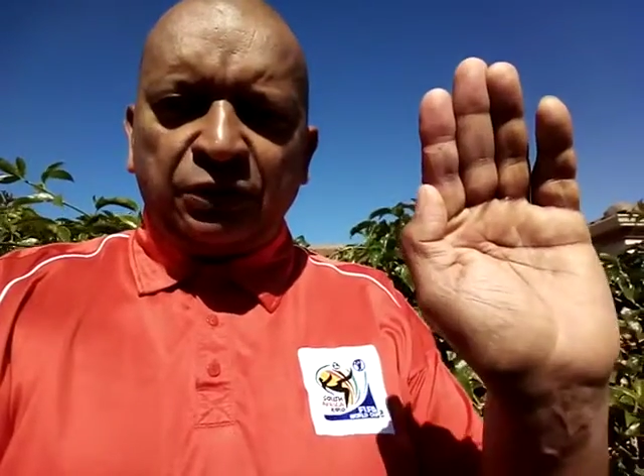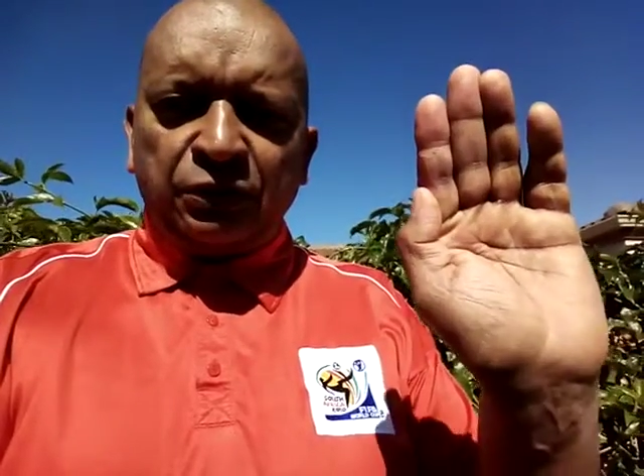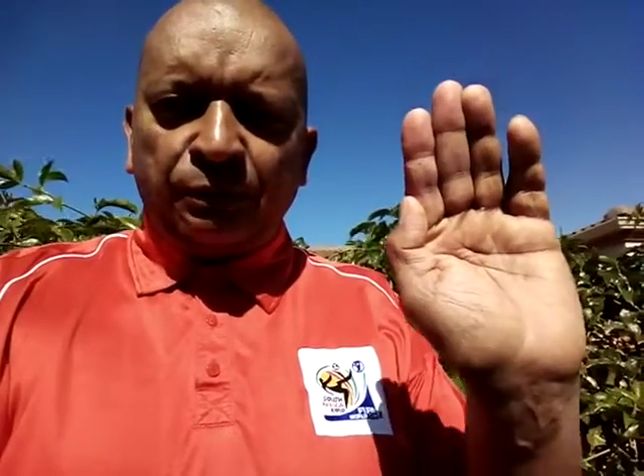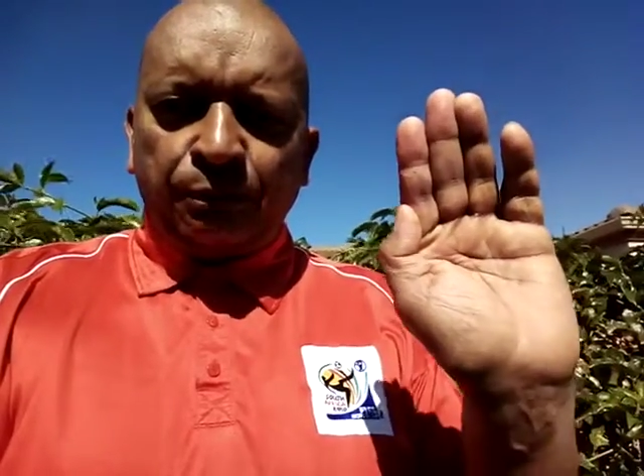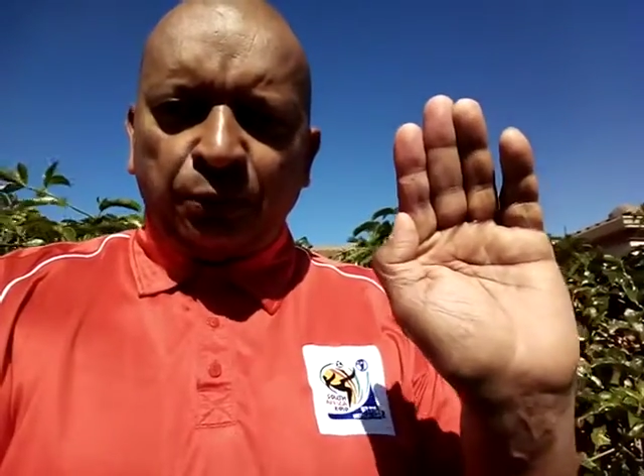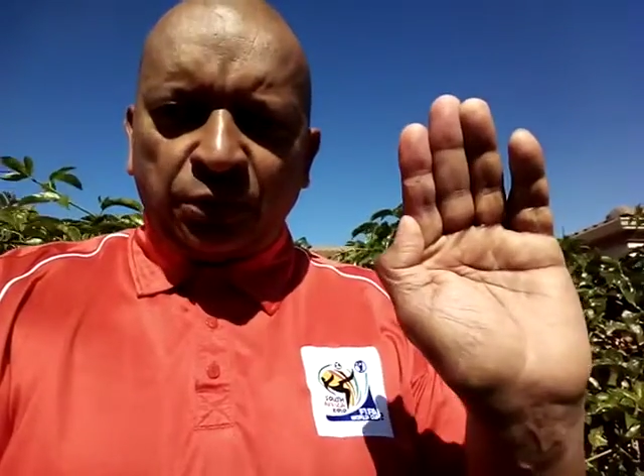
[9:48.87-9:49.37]

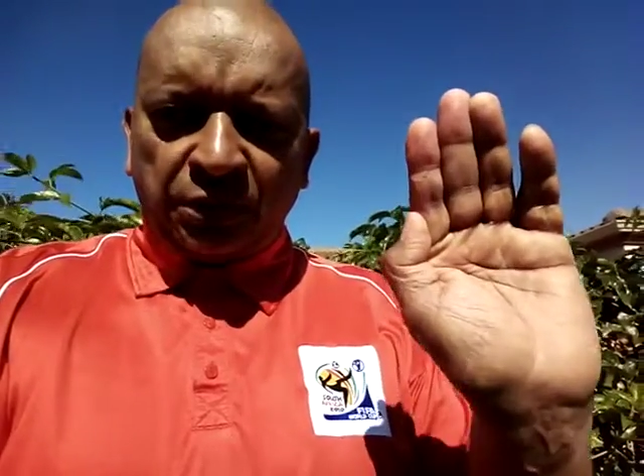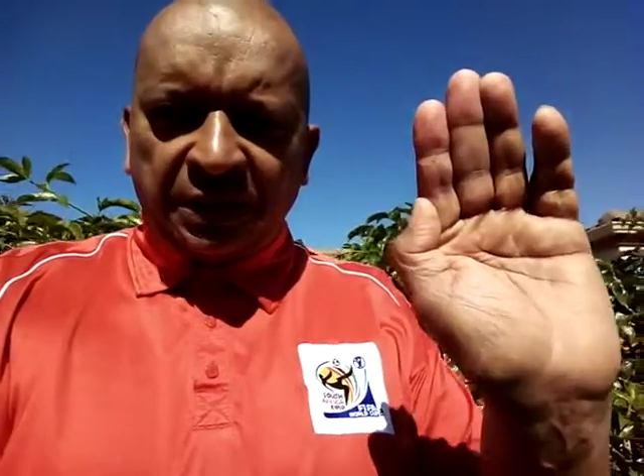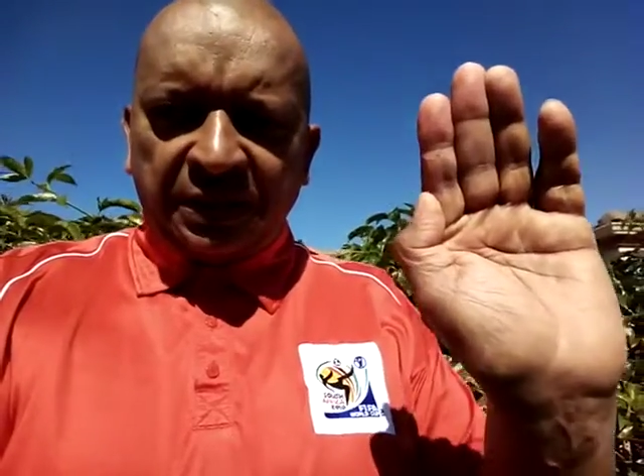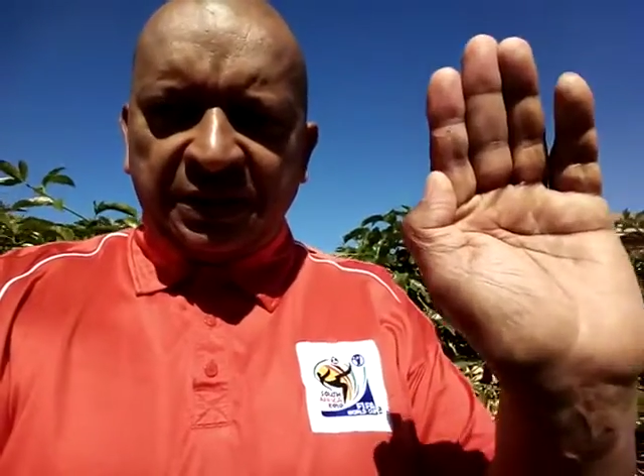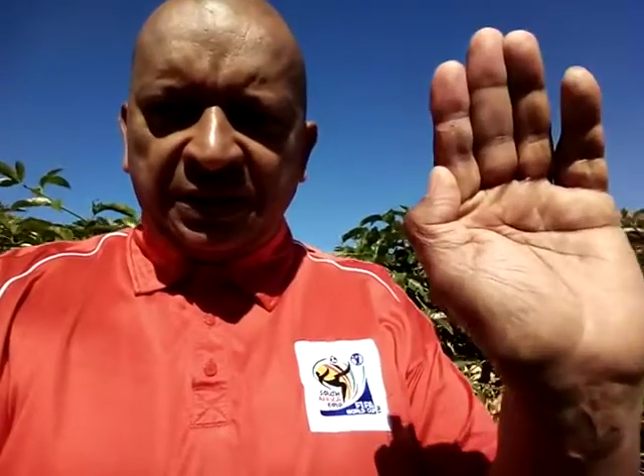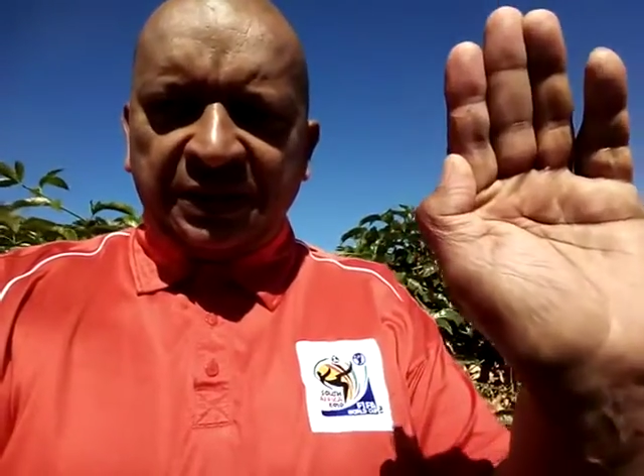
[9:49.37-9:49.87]
You push
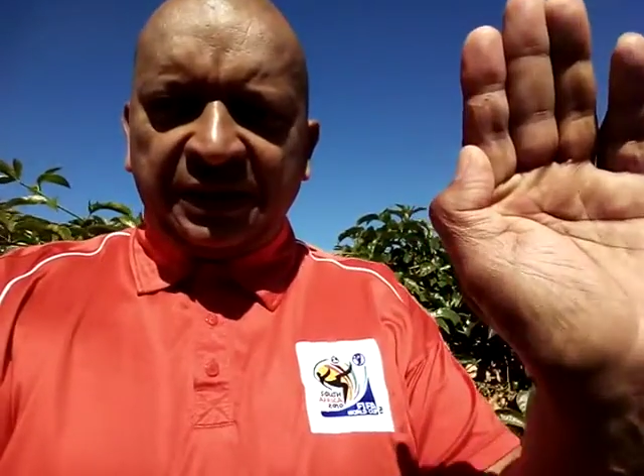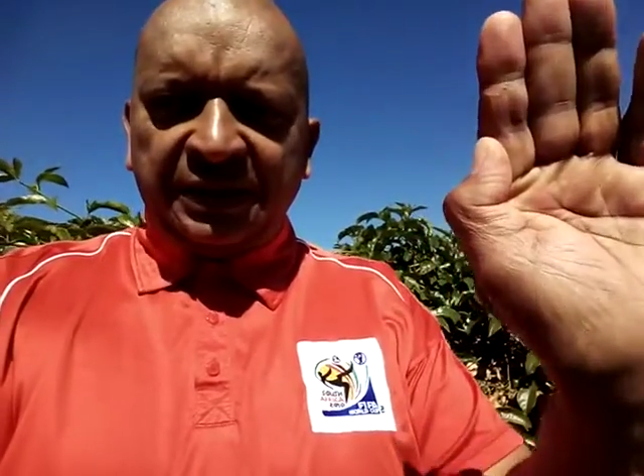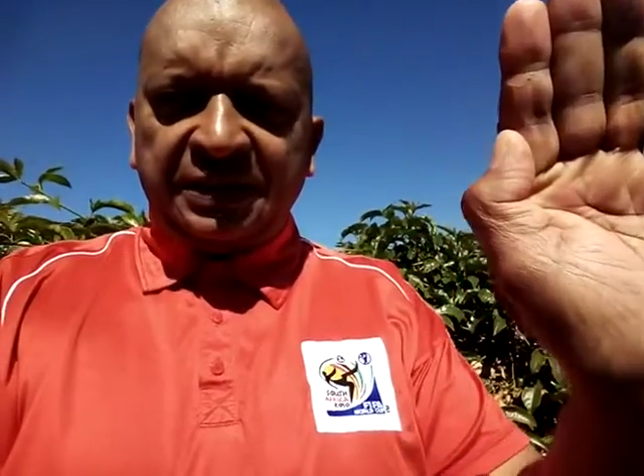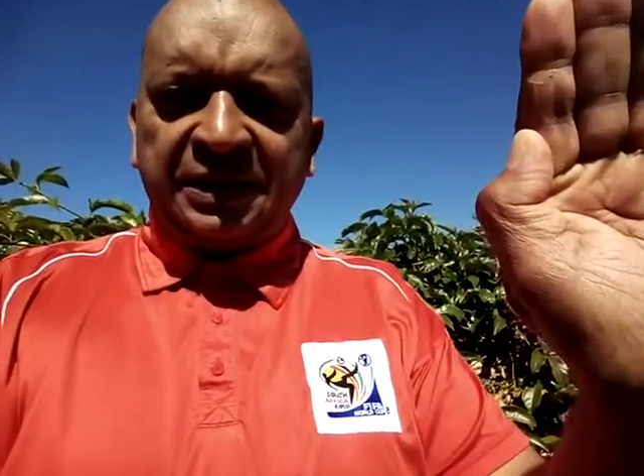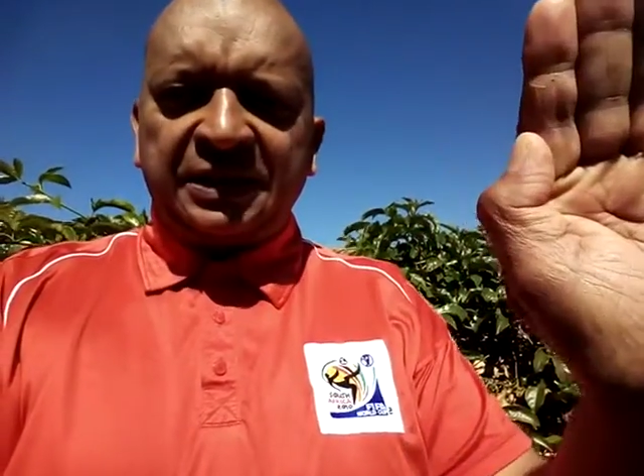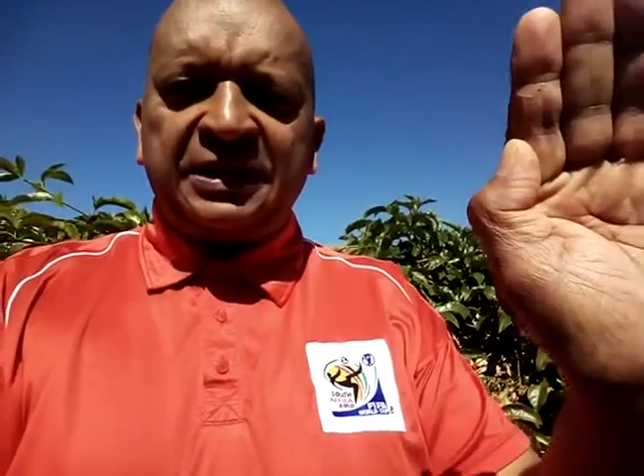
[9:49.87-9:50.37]
and he
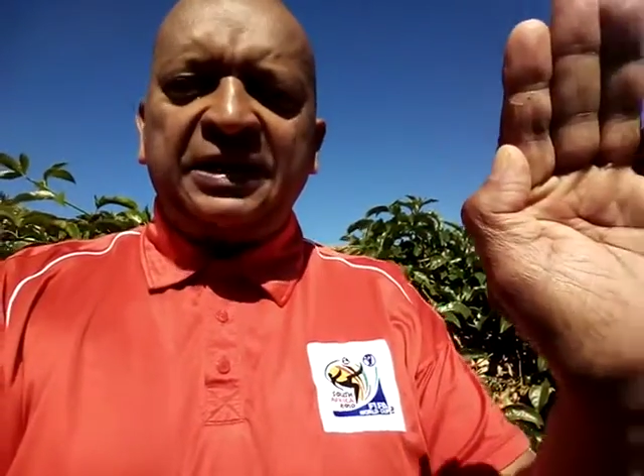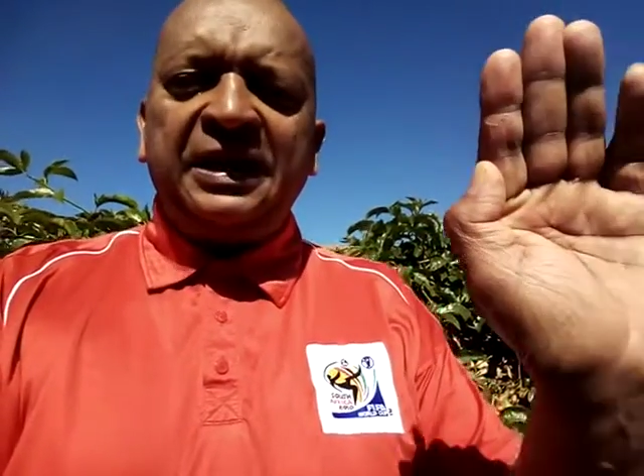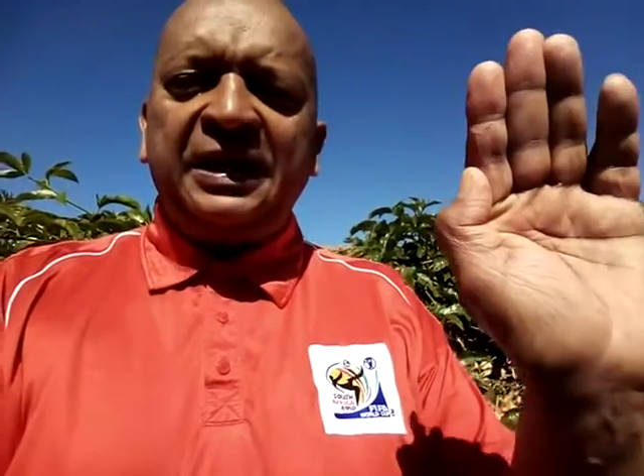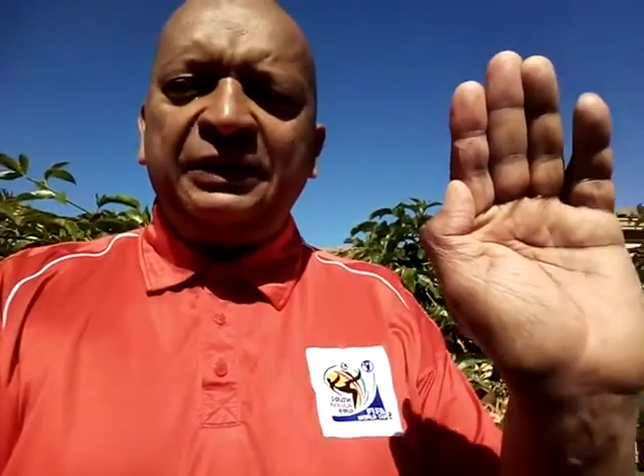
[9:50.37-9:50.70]
resists.